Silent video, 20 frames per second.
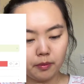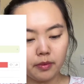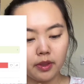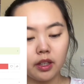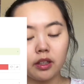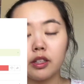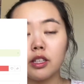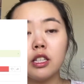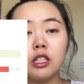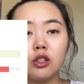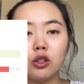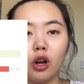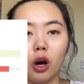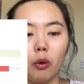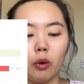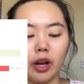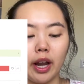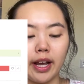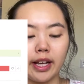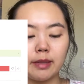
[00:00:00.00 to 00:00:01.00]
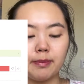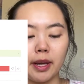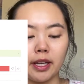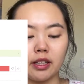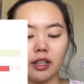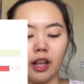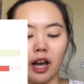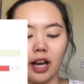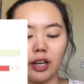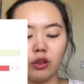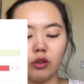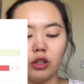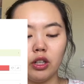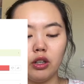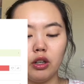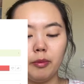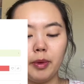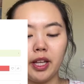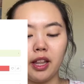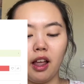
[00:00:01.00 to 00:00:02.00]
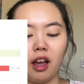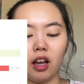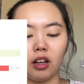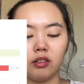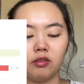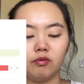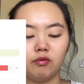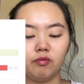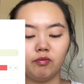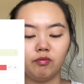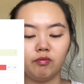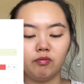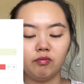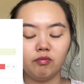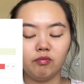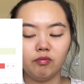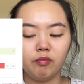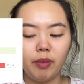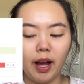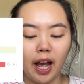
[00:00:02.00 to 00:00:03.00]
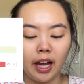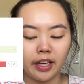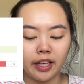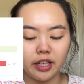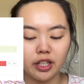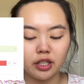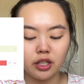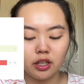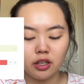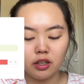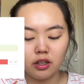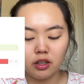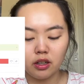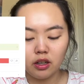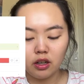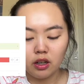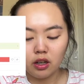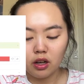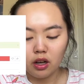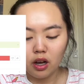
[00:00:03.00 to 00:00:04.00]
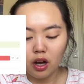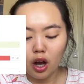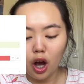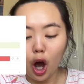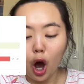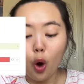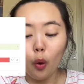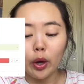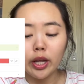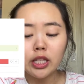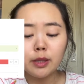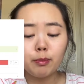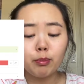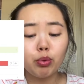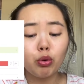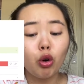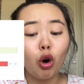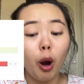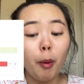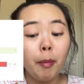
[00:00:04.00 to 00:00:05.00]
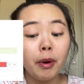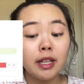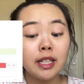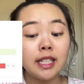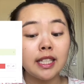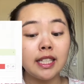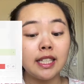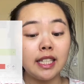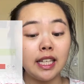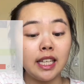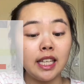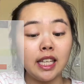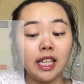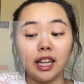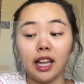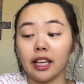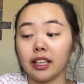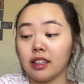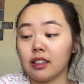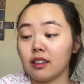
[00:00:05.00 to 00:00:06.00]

This is not what I expected. I thought it would be like packaged. Oh, it's proper sticky. Like,